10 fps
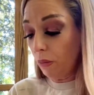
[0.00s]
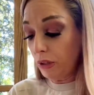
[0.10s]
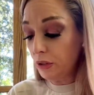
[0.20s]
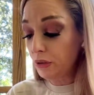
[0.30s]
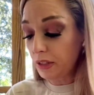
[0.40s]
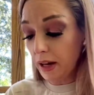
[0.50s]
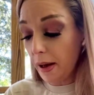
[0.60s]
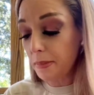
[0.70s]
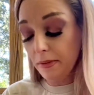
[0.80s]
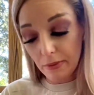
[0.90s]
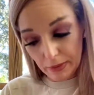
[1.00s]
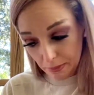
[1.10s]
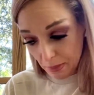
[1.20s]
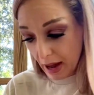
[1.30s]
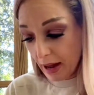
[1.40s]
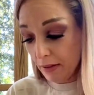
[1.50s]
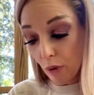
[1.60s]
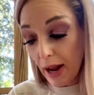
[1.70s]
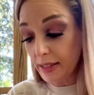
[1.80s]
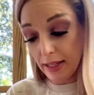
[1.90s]
When you stop by,
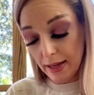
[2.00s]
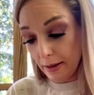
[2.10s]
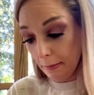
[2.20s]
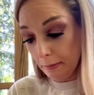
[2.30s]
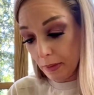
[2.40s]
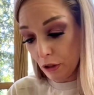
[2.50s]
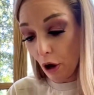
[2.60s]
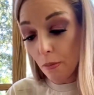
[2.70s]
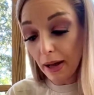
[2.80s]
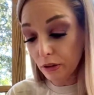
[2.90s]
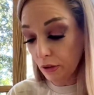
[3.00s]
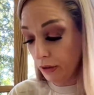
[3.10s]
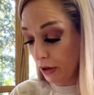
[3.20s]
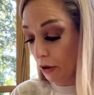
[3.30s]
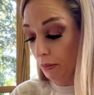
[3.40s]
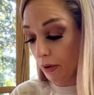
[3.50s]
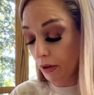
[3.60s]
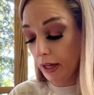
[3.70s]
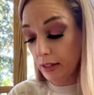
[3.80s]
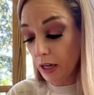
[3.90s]
write to him. Go back through the
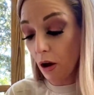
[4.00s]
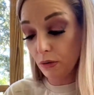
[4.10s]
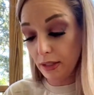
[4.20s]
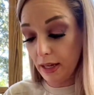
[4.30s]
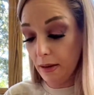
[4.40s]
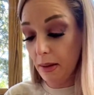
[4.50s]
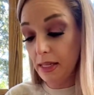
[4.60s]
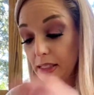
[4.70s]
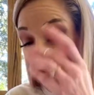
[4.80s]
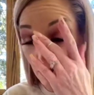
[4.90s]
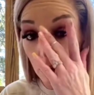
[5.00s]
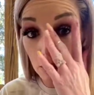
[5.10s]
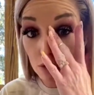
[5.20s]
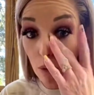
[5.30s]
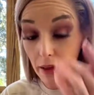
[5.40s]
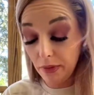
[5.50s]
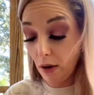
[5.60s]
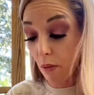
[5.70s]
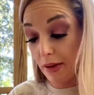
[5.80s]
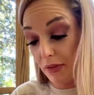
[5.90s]
notebook and talk to him as if he was right
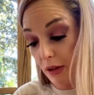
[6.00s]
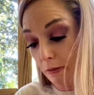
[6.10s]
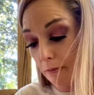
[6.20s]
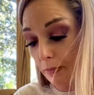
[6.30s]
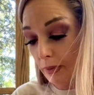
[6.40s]
there with you.